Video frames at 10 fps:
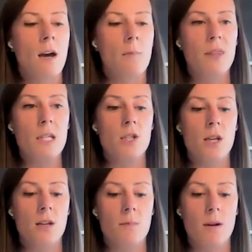But this
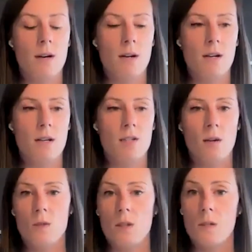year my
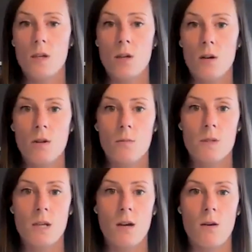championship's in Europe.
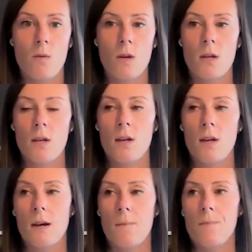So
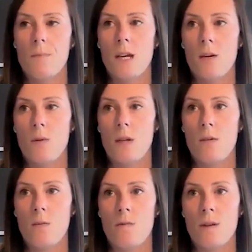
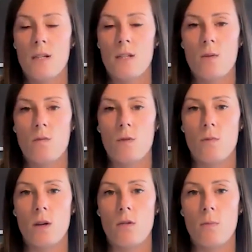we fly to and
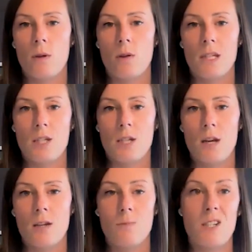from Europe a lot this
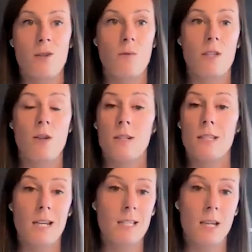year, especially with doing
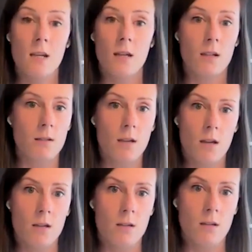testing
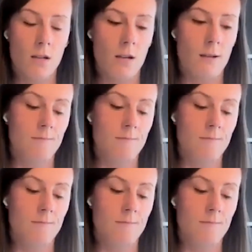and